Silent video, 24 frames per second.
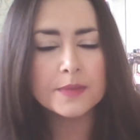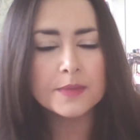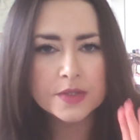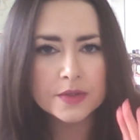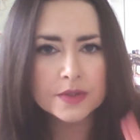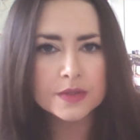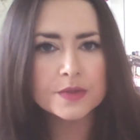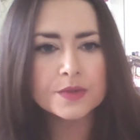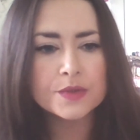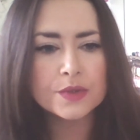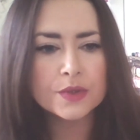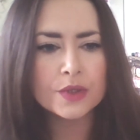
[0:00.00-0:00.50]
So
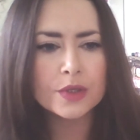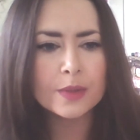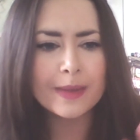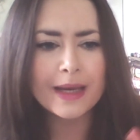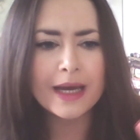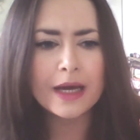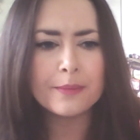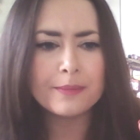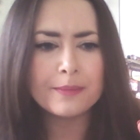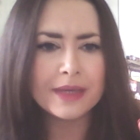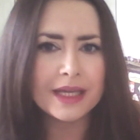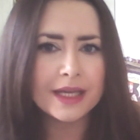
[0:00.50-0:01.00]
this is all
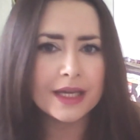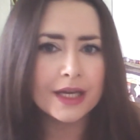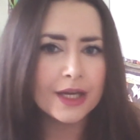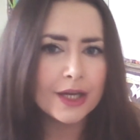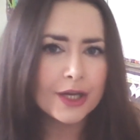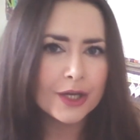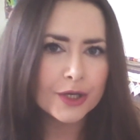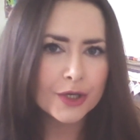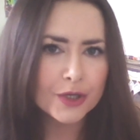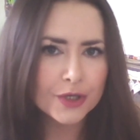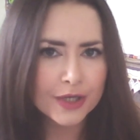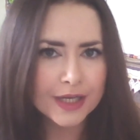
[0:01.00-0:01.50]
about me
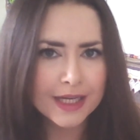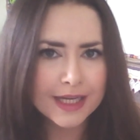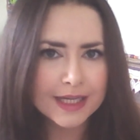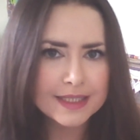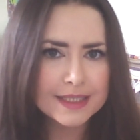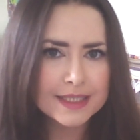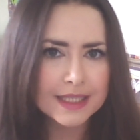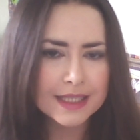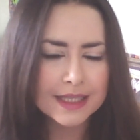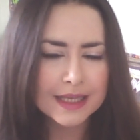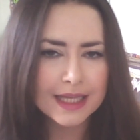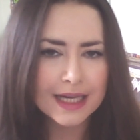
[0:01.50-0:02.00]

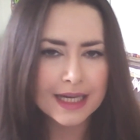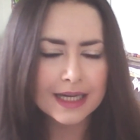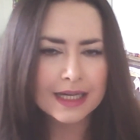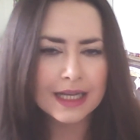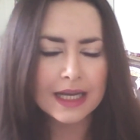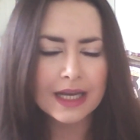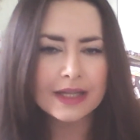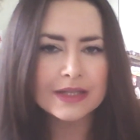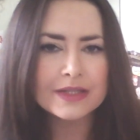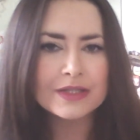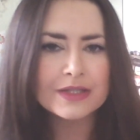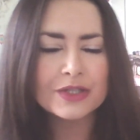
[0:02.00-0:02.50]
creating that
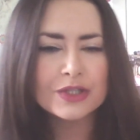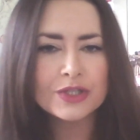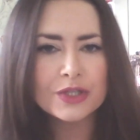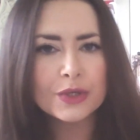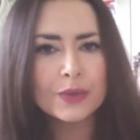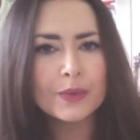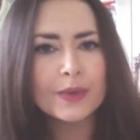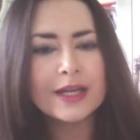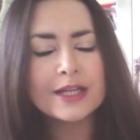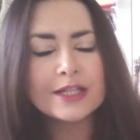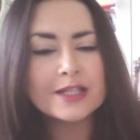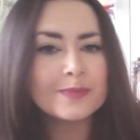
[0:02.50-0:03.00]
class in
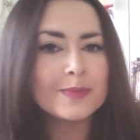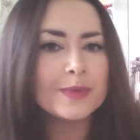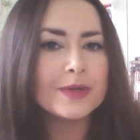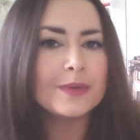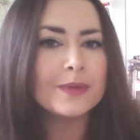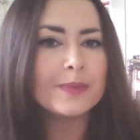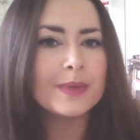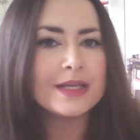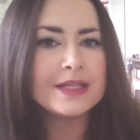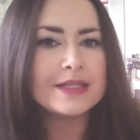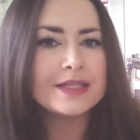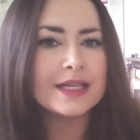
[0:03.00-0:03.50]
2 weeks,
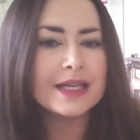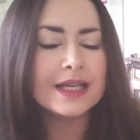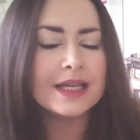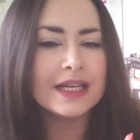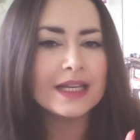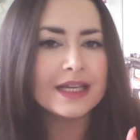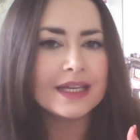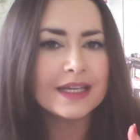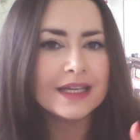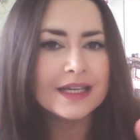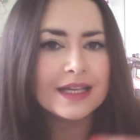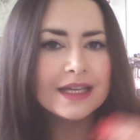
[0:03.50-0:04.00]
but
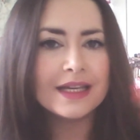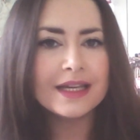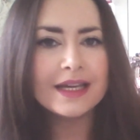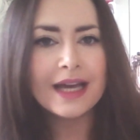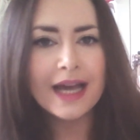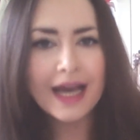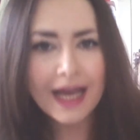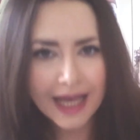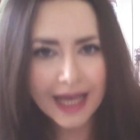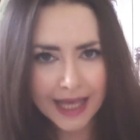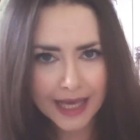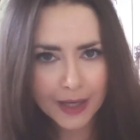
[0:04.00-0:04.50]
basically
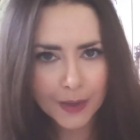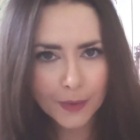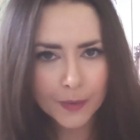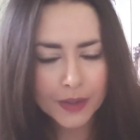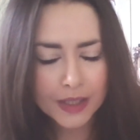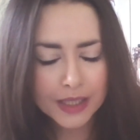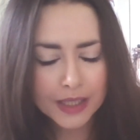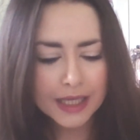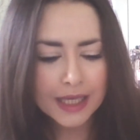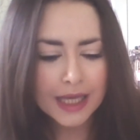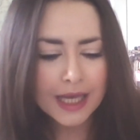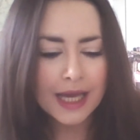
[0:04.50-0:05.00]
how.
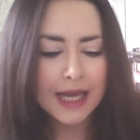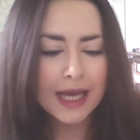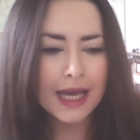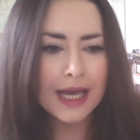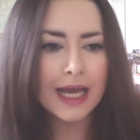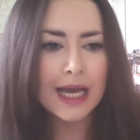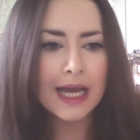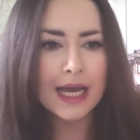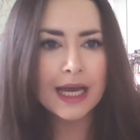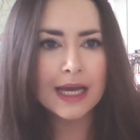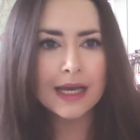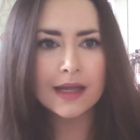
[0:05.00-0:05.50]

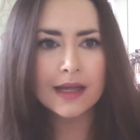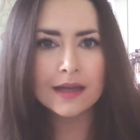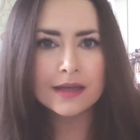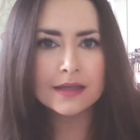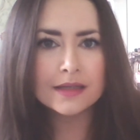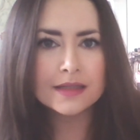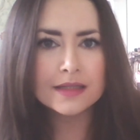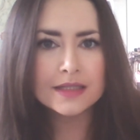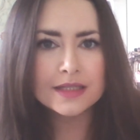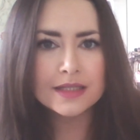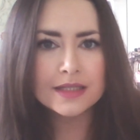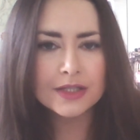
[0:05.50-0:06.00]

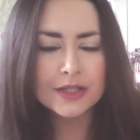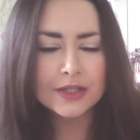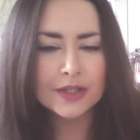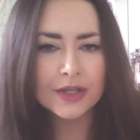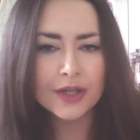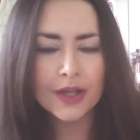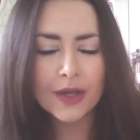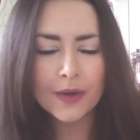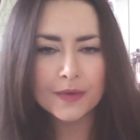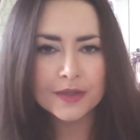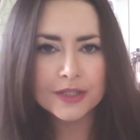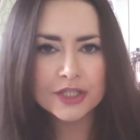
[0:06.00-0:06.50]
And you
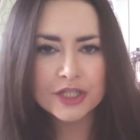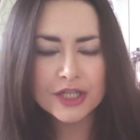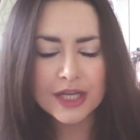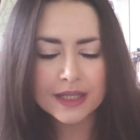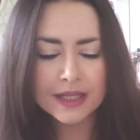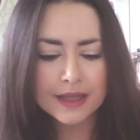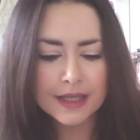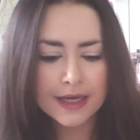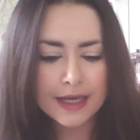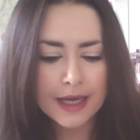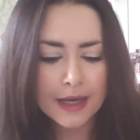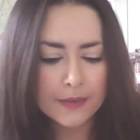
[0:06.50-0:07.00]
can go and
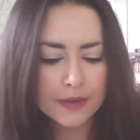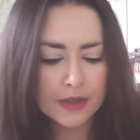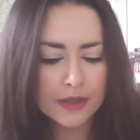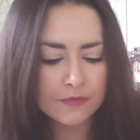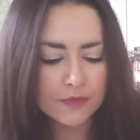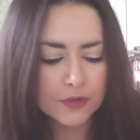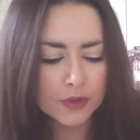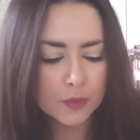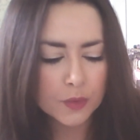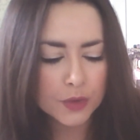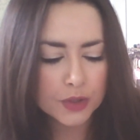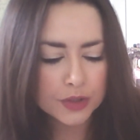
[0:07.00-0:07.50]
check that out
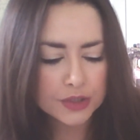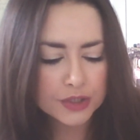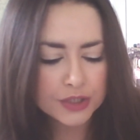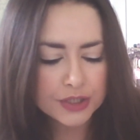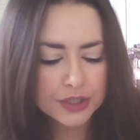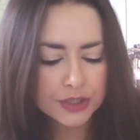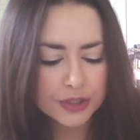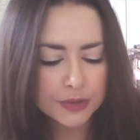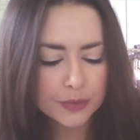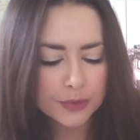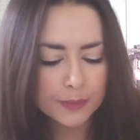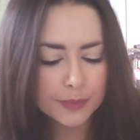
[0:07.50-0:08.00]
if you want
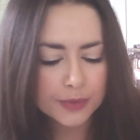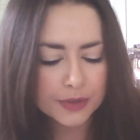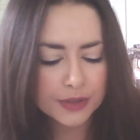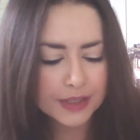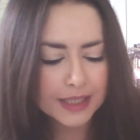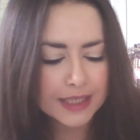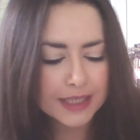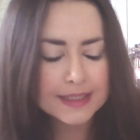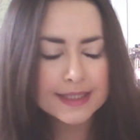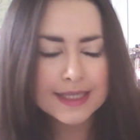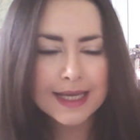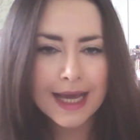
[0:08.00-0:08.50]
to. But
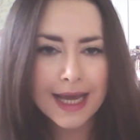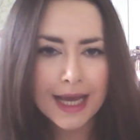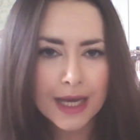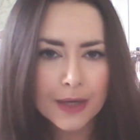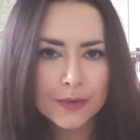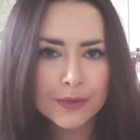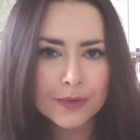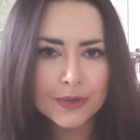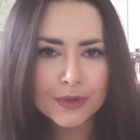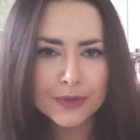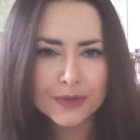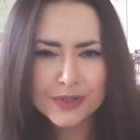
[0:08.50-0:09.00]
that's
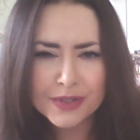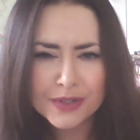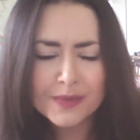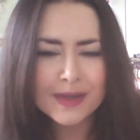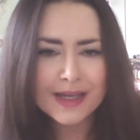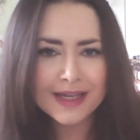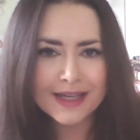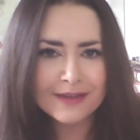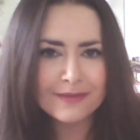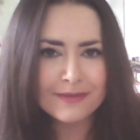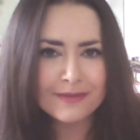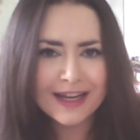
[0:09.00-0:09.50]
how you do
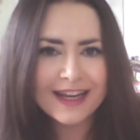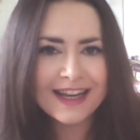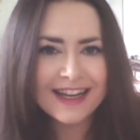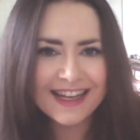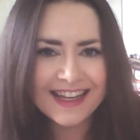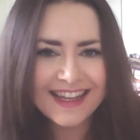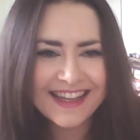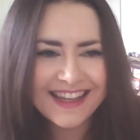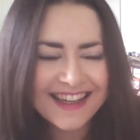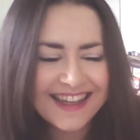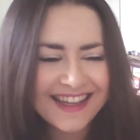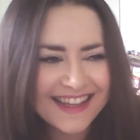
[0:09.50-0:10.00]
it,
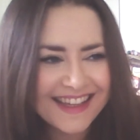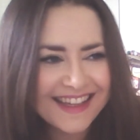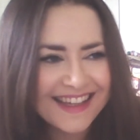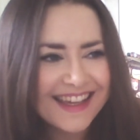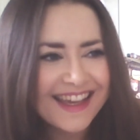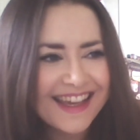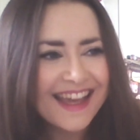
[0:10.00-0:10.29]
really.